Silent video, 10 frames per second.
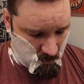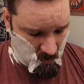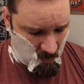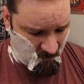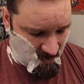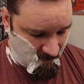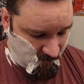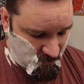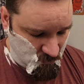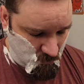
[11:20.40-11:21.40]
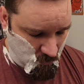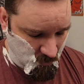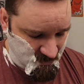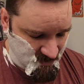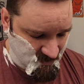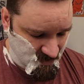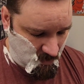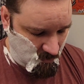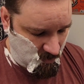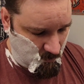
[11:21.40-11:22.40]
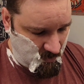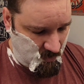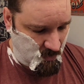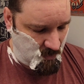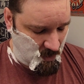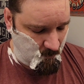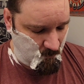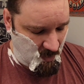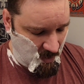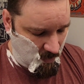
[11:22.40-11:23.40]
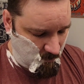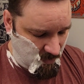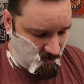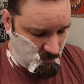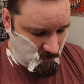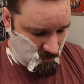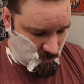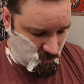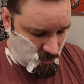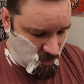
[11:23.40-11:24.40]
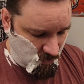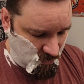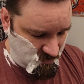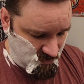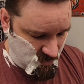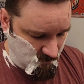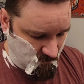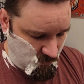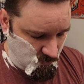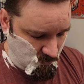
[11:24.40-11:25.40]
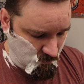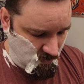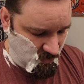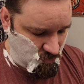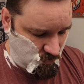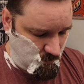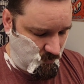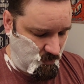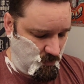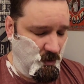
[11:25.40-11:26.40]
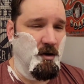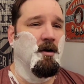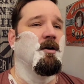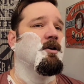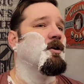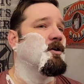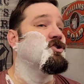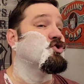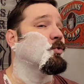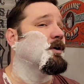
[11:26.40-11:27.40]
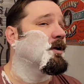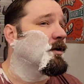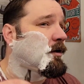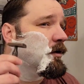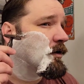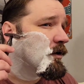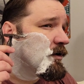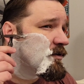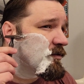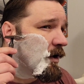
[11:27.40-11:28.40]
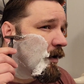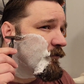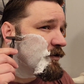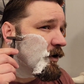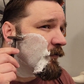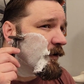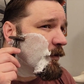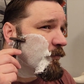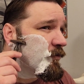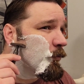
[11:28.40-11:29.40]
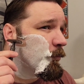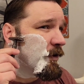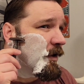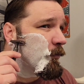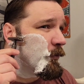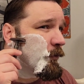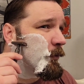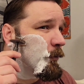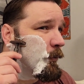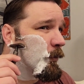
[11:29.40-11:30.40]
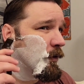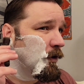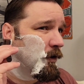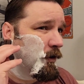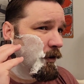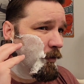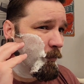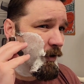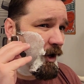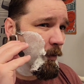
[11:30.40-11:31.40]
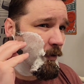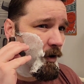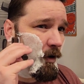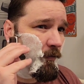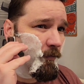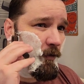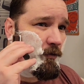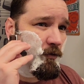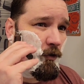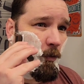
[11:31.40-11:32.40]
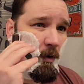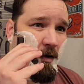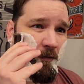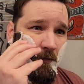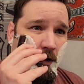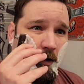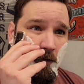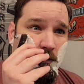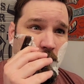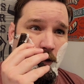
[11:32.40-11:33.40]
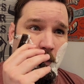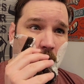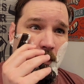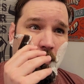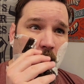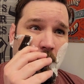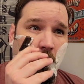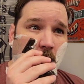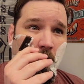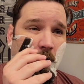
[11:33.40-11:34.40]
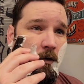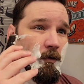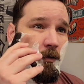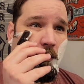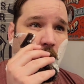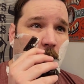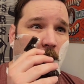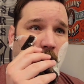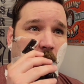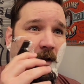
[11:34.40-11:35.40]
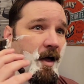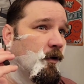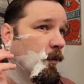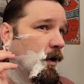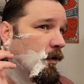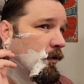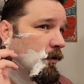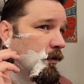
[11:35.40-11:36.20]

I don't think I have concerns necessarily, but I am curious if the extremely treated soft gel tips will be able to pick up enough soap off of a hard soap to lather well,